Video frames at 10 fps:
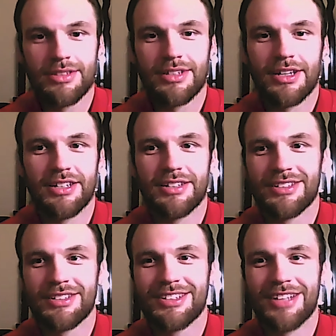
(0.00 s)
And
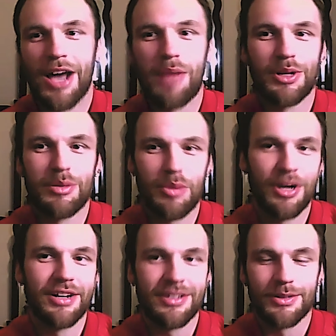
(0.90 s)
I played
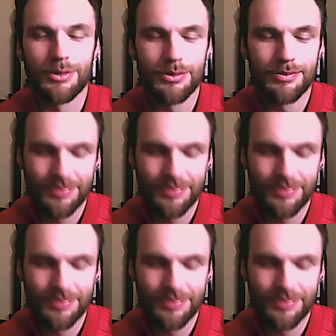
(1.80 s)
Brandon, who